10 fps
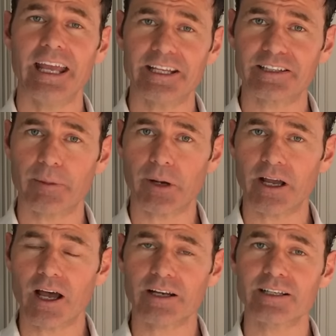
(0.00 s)

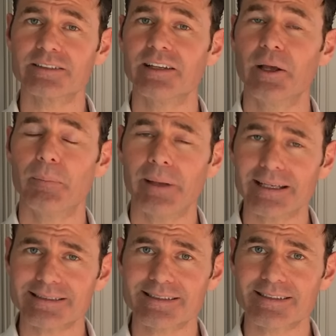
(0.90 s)
antibiotics,
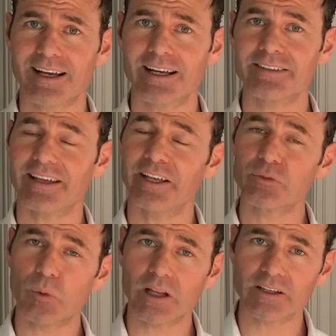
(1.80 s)
pesticides,
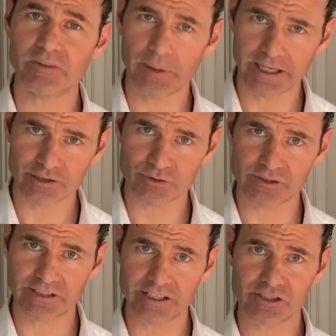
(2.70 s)
as well as
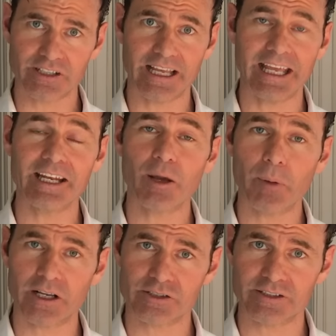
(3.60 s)
pasteurization and
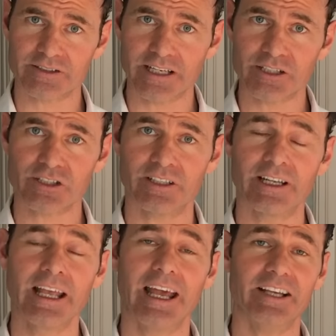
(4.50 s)
homogenization,
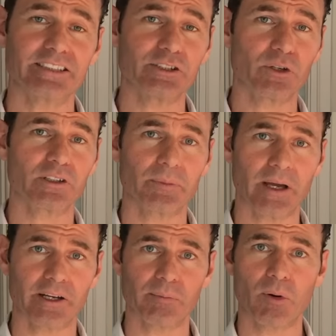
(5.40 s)
as I talked
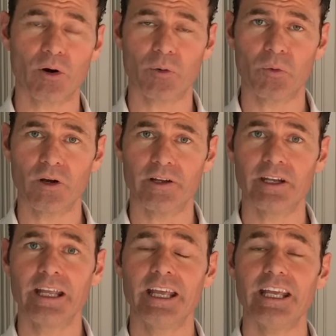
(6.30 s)
about in part one.
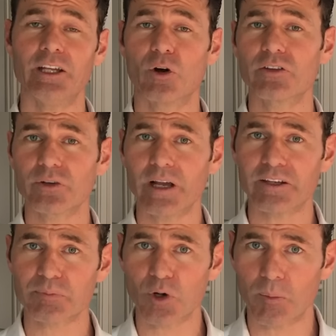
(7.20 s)
It also
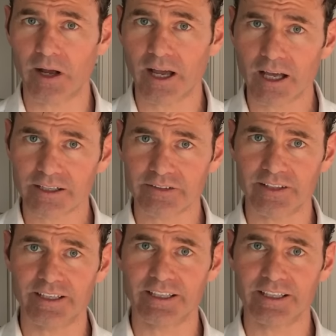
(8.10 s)
has probiotics in